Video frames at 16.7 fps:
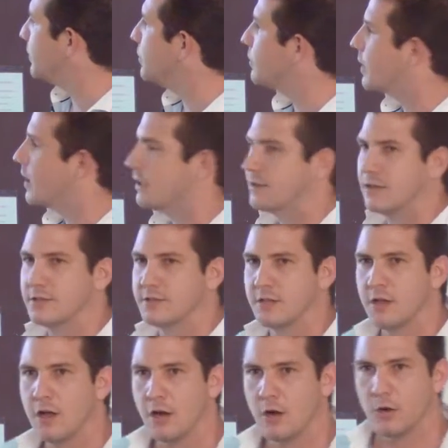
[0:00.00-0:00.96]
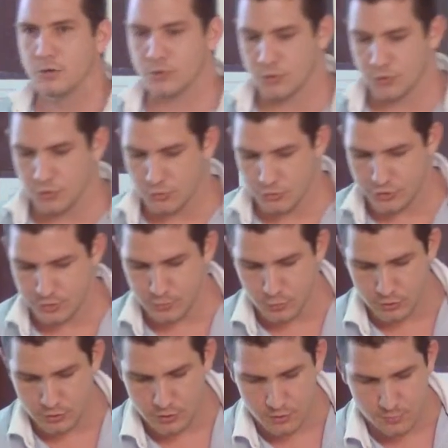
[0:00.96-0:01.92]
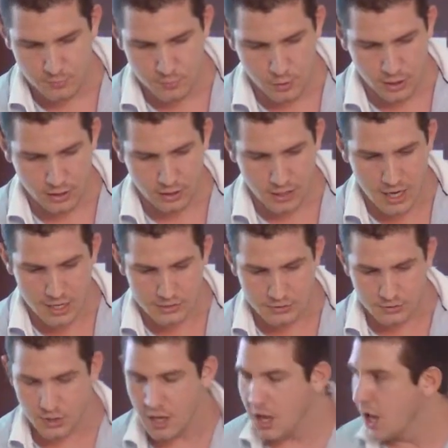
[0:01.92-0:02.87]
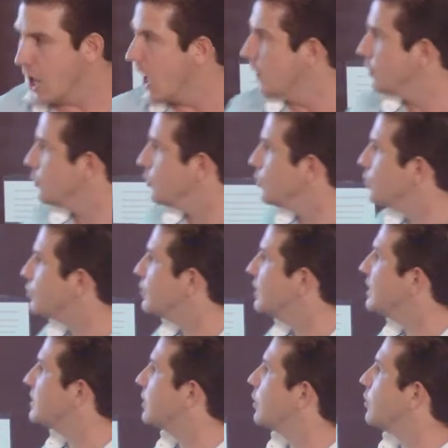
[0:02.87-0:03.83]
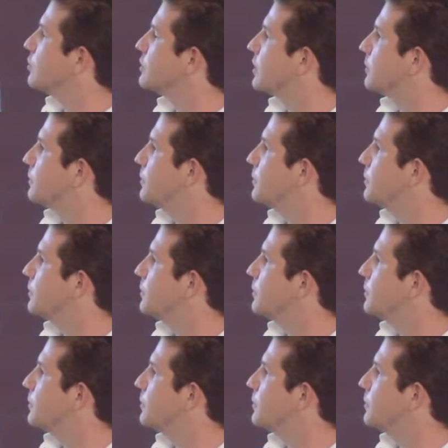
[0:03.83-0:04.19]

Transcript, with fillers: catalysts, also using multi-component reaction, and to use this concept.